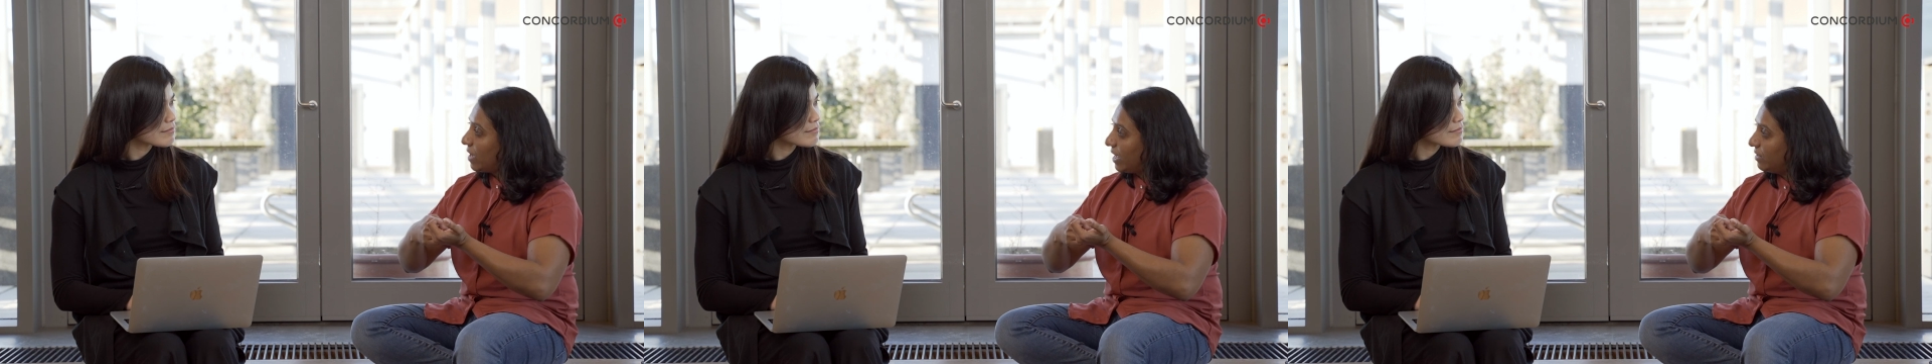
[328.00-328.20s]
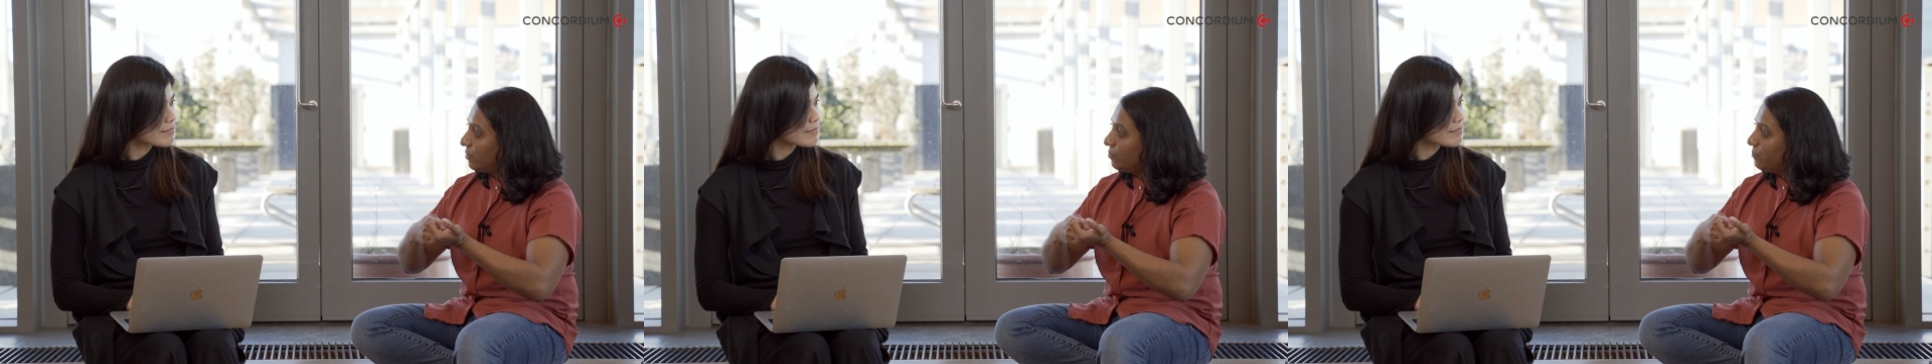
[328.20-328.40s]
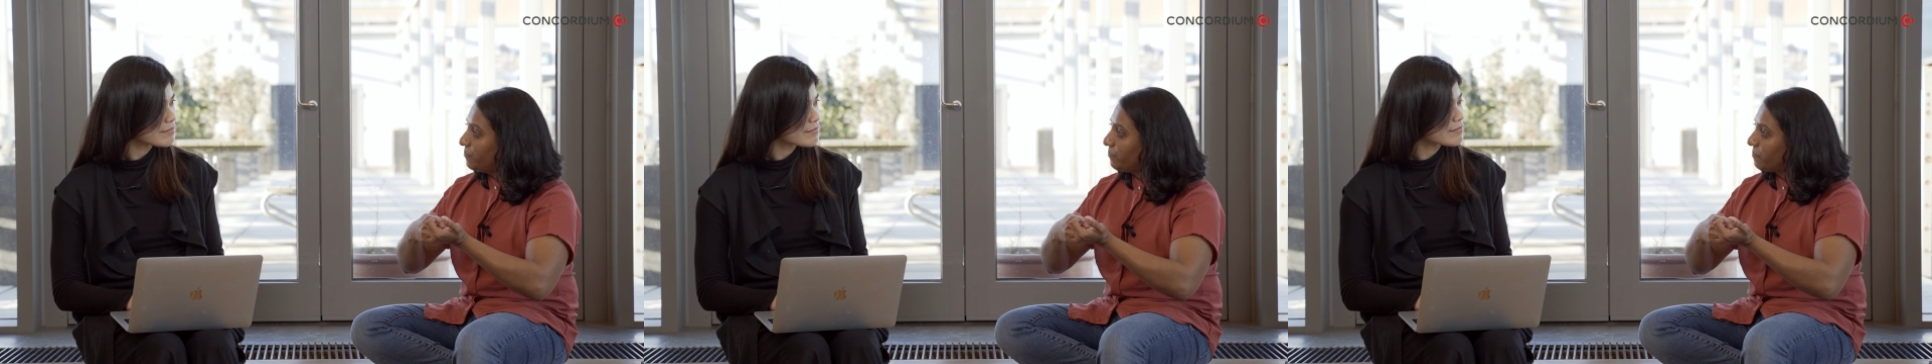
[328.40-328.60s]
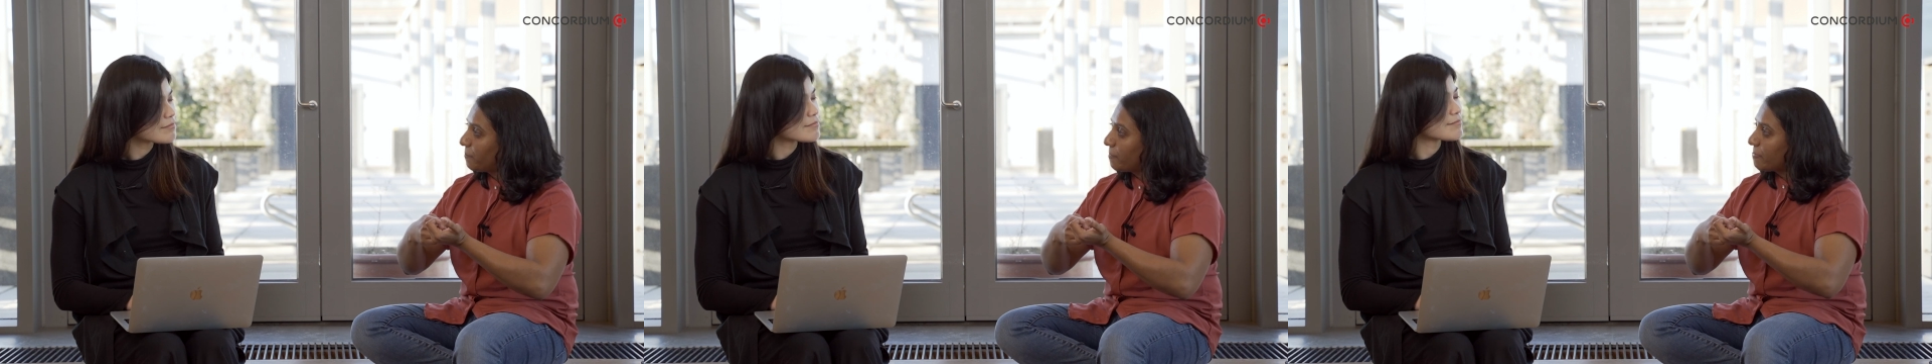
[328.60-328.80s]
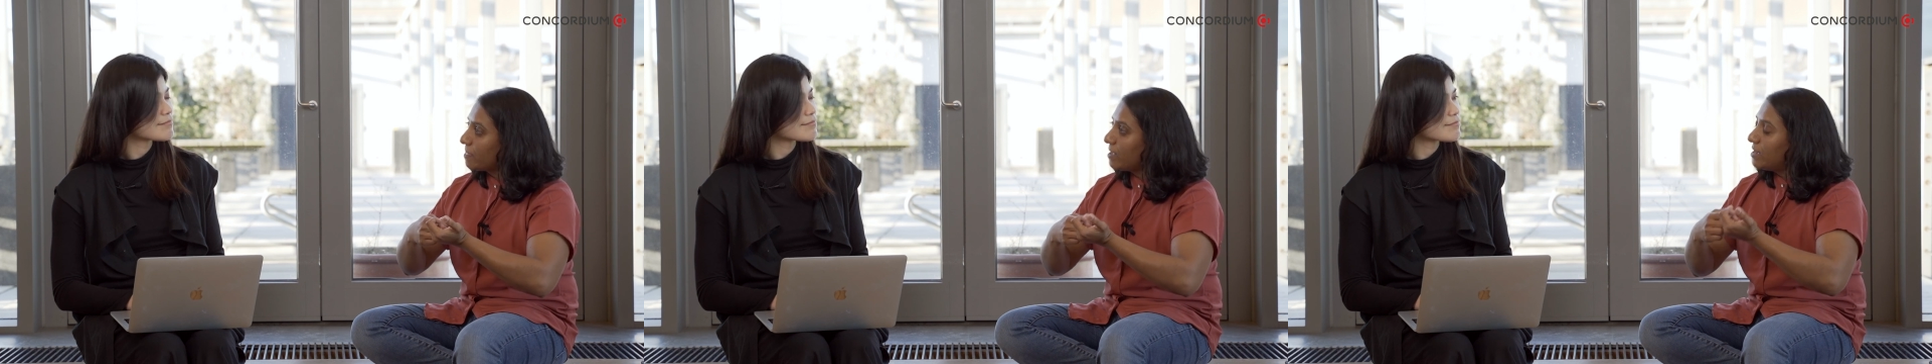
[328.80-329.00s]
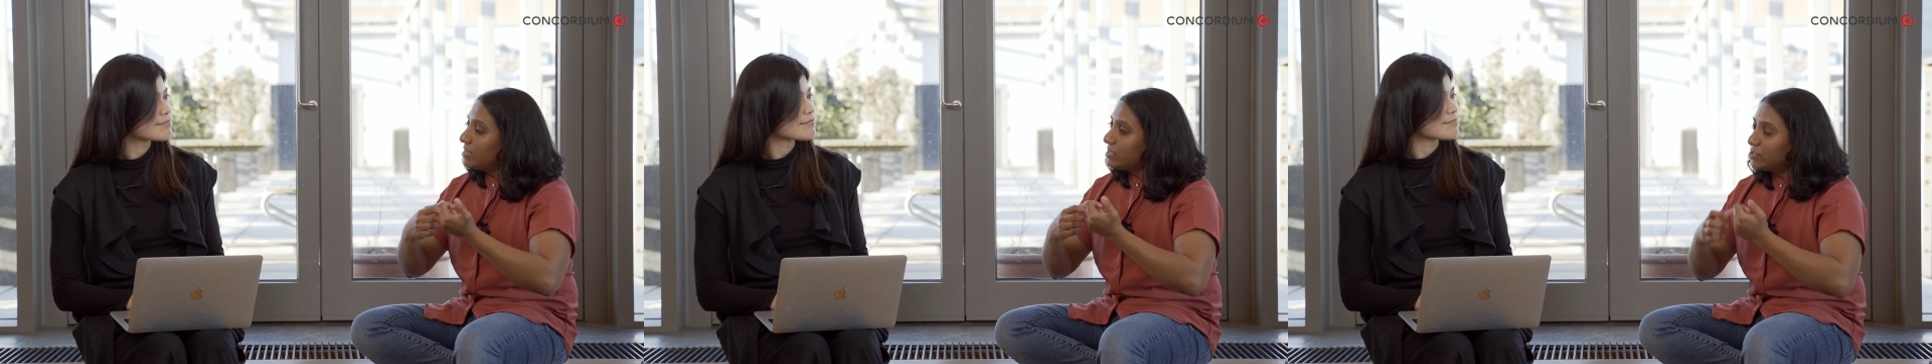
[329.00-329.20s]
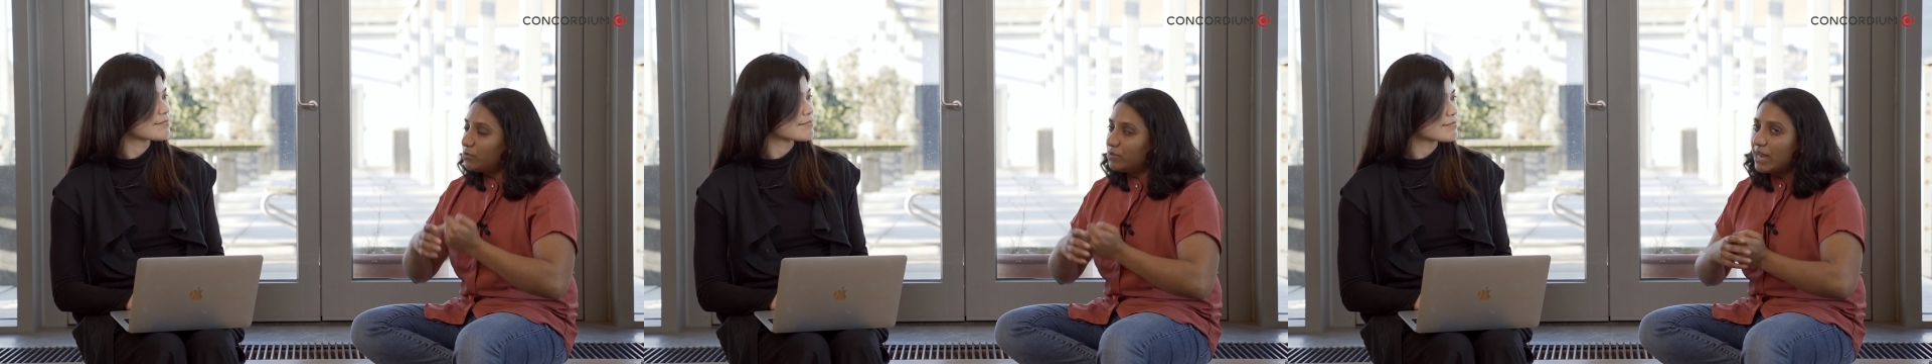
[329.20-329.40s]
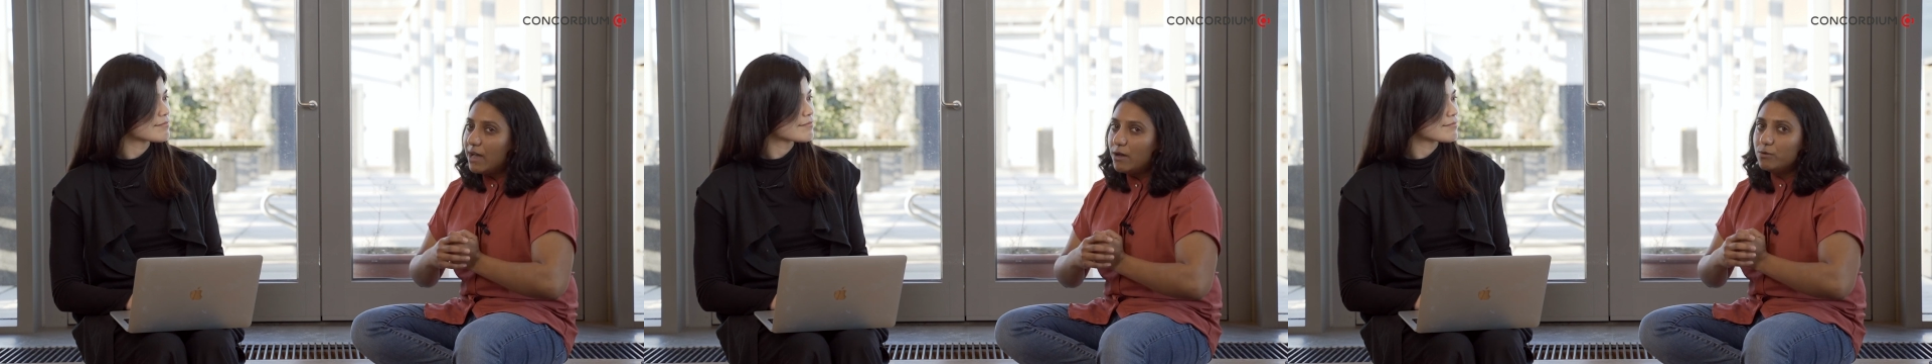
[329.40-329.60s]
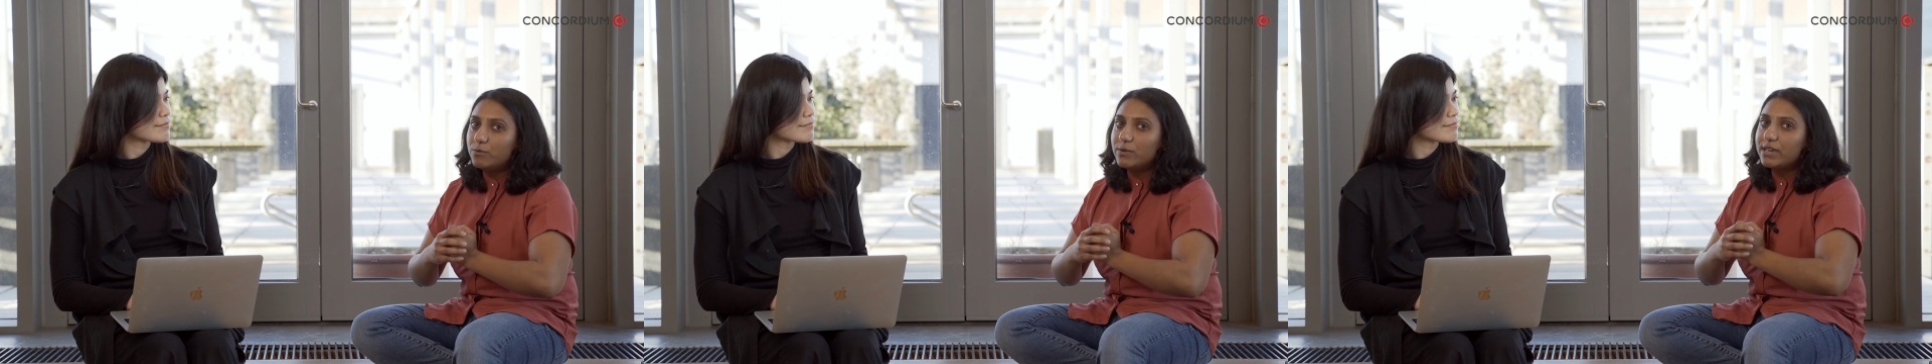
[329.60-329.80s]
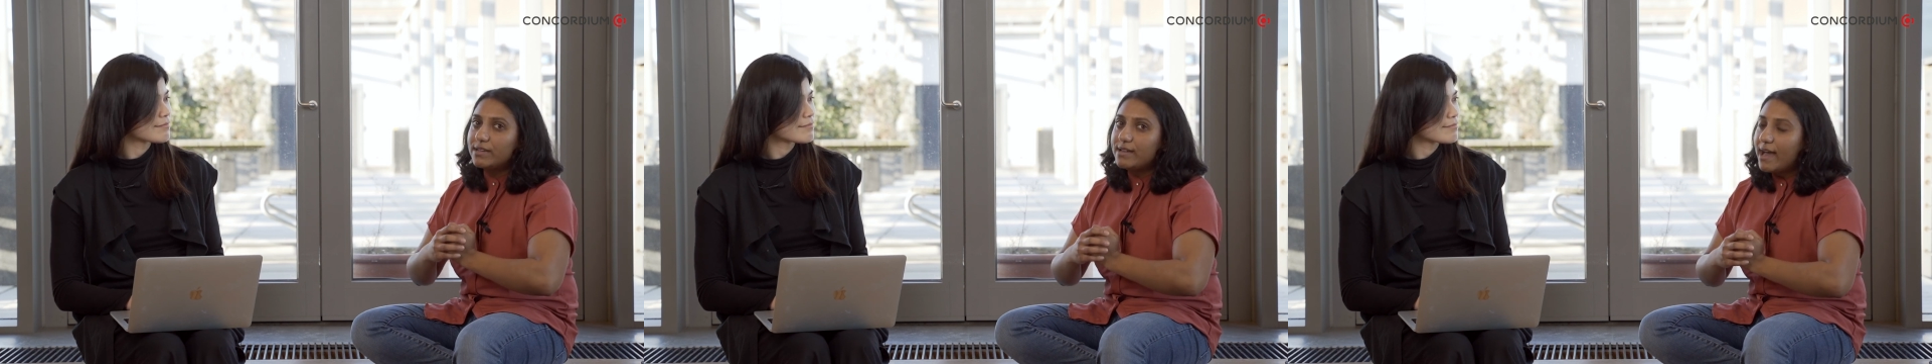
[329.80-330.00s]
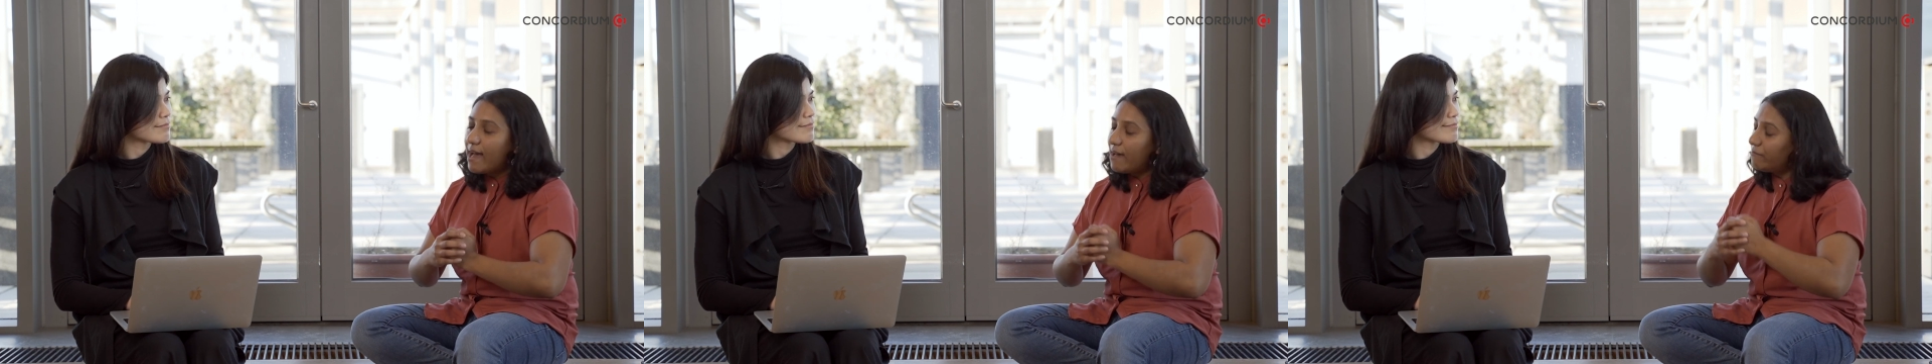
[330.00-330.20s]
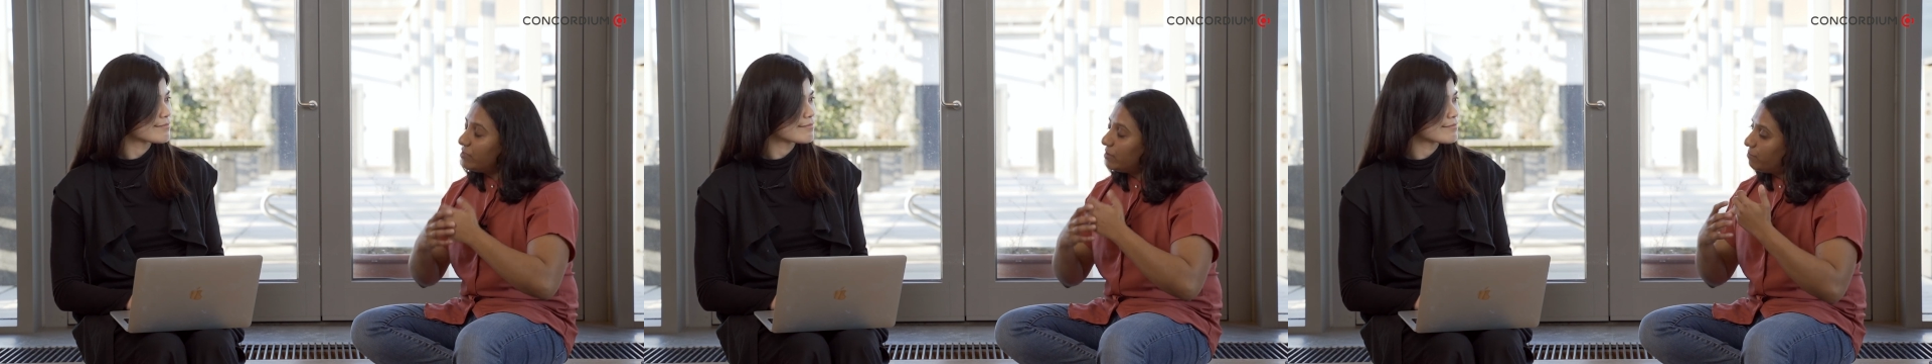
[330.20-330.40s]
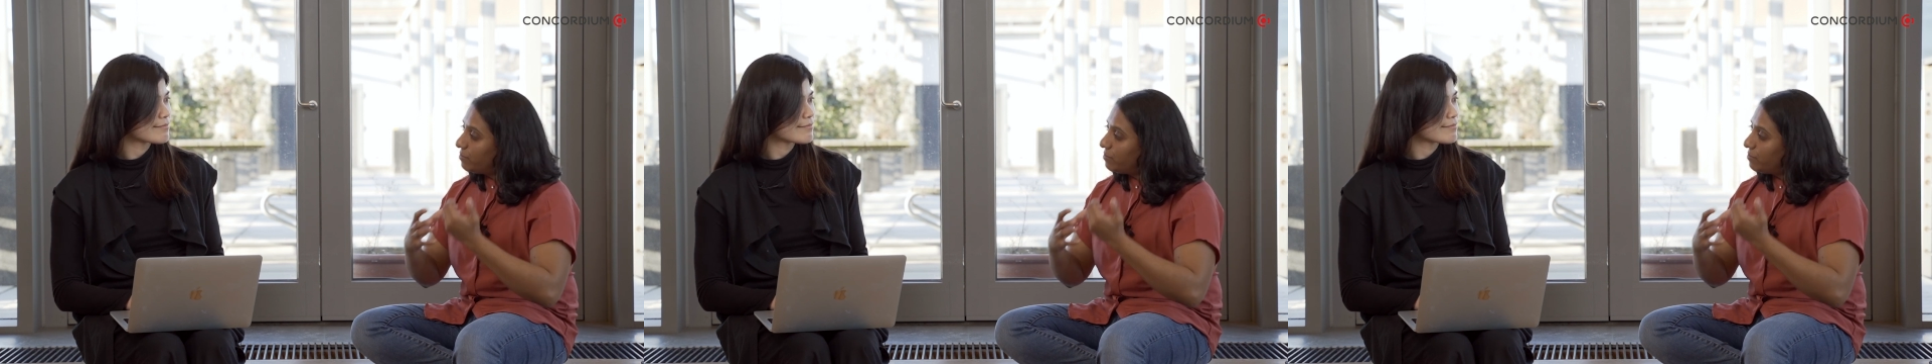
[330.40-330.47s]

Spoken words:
value. So now we can have the